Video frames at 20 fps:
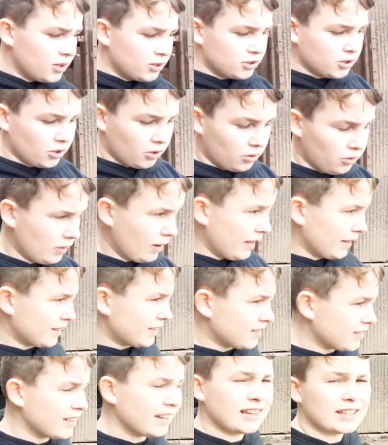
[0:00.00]
so
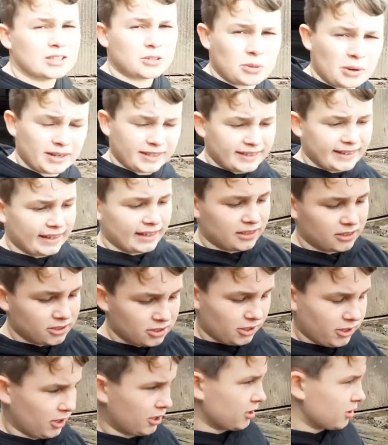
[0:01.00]
it's quite
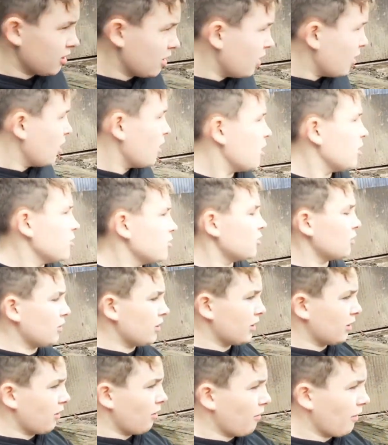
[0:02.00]
dangerous.
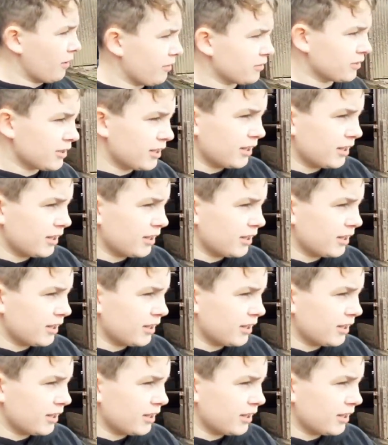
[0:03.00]
So we've